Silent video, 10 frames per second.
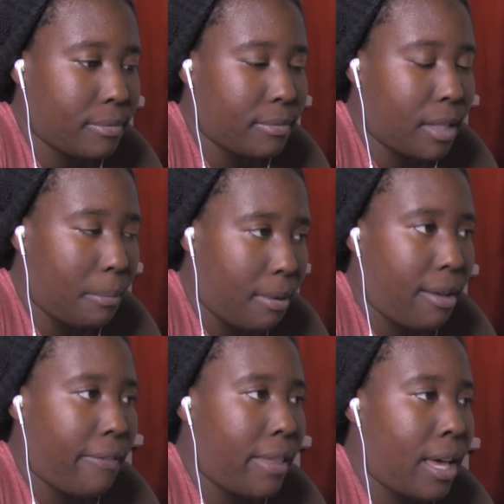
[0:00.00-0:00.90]
I'm proud
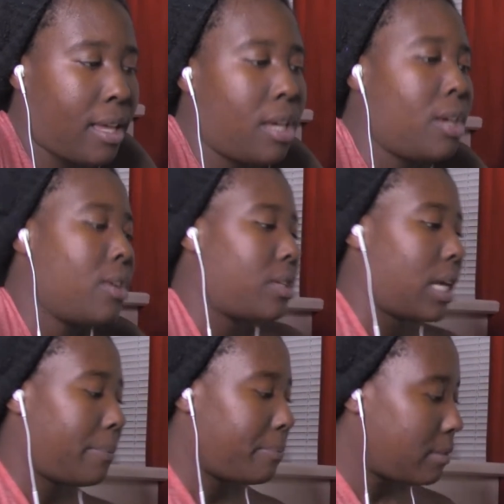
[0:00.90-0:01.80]
of that. So
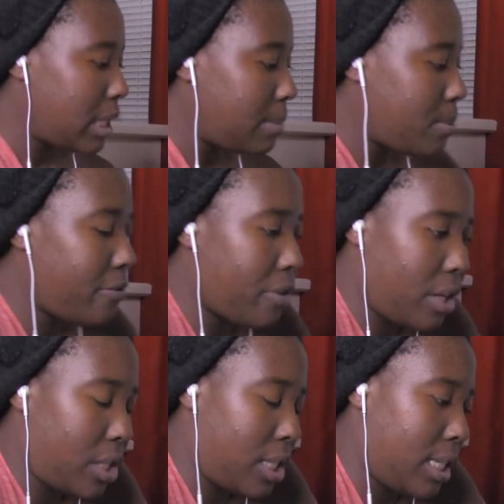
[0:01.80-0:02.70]
yeah, let's move
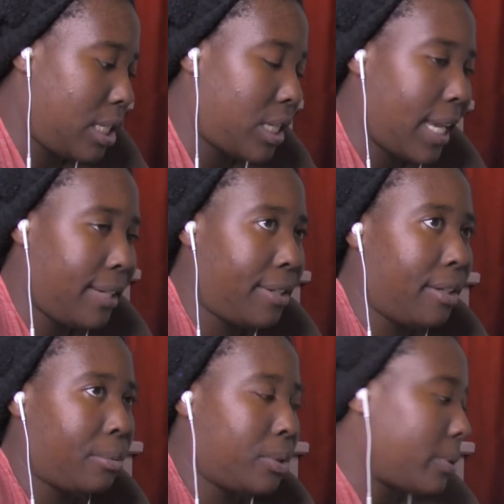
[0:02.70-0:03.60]
on to
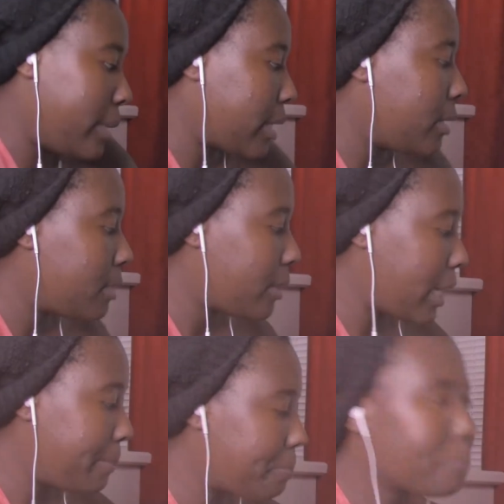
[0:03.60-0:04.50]
Chanyeol real quick, okay?